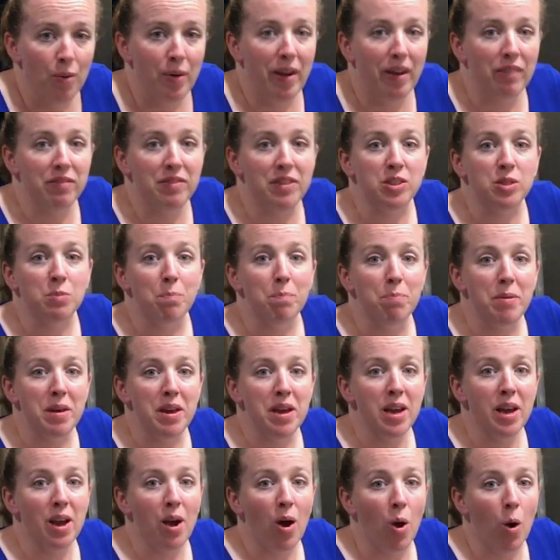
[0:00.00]
We have this
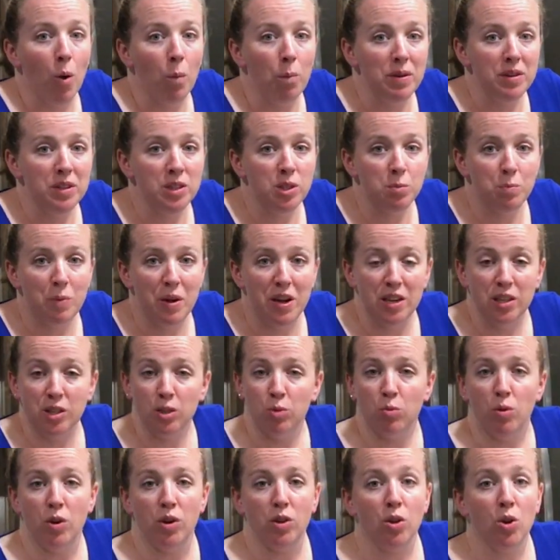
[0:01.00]
big open
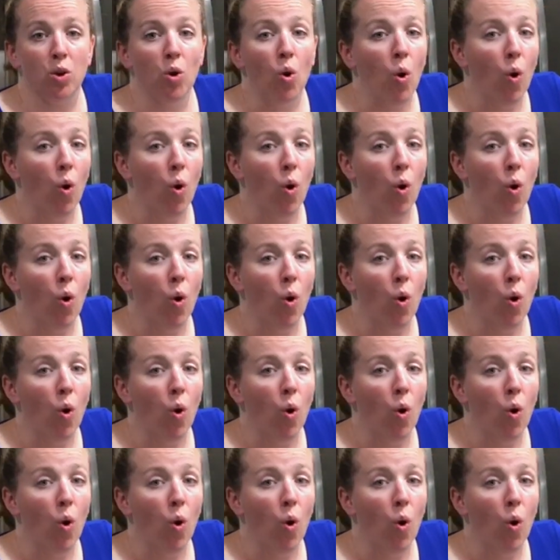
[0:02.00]
space with